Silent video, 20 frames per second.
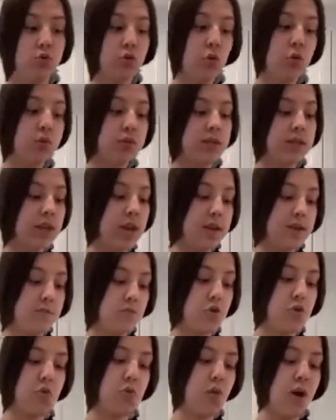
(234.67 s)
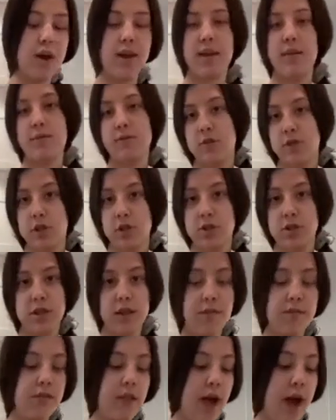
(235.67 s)
don't see any more white, which is
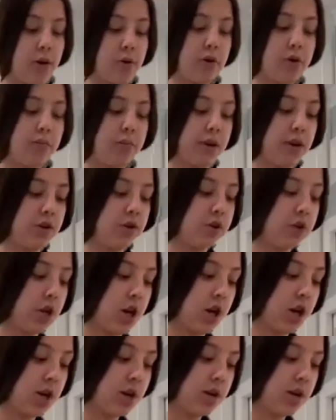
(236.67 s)
the flour mixture.